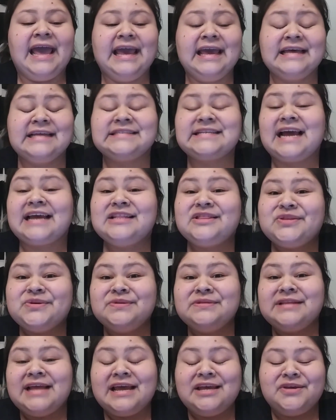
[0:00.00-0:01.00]
And I
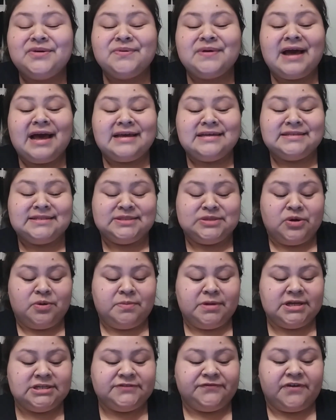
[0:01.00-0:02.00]
do thank you guys
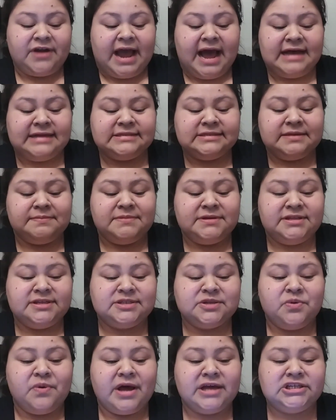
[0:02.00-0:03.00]
so much for asking me
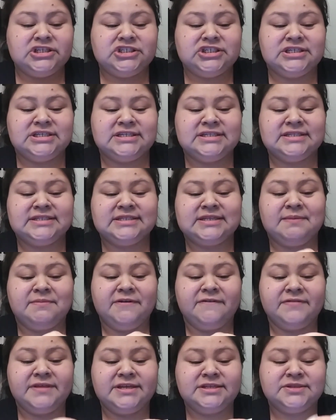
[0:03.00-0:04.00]
these questions. Some
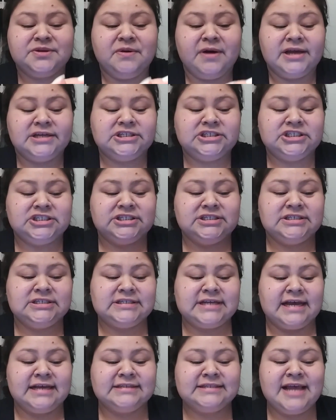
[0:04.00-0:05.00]
of these
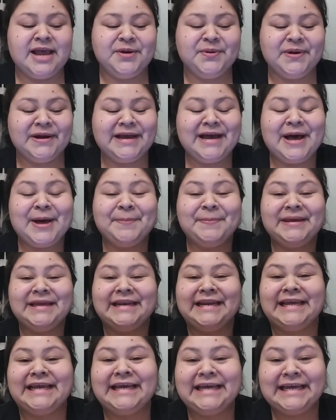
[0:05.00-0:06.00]
questions, as they were
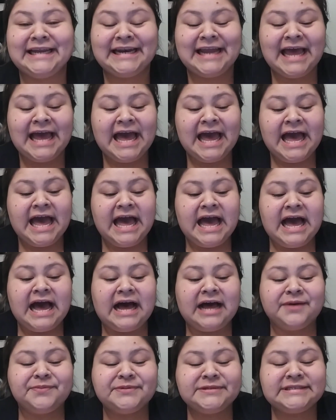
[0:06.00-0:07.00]
coming in,
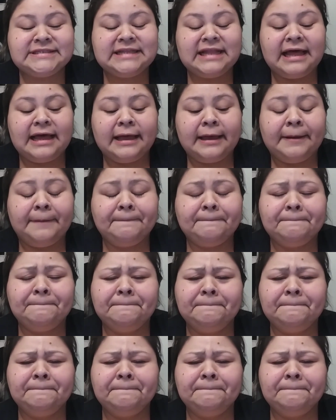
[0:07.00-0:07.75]
I was like,